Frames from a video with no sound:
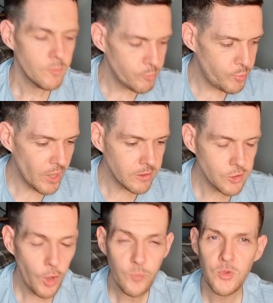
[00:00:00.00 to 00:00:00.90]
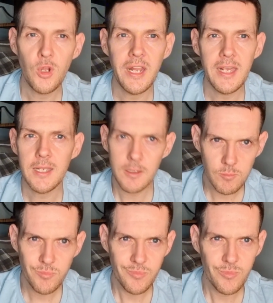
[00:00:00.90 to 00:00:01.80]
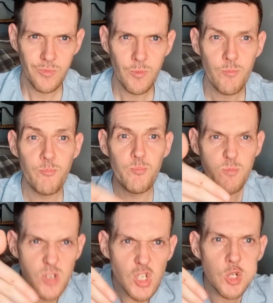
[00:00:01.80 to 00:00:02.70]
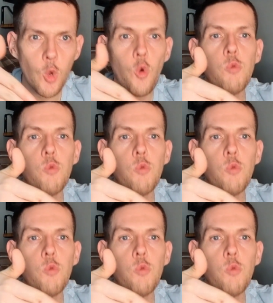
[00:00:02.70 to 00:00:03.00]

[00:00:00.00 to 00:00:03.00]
built up to like slow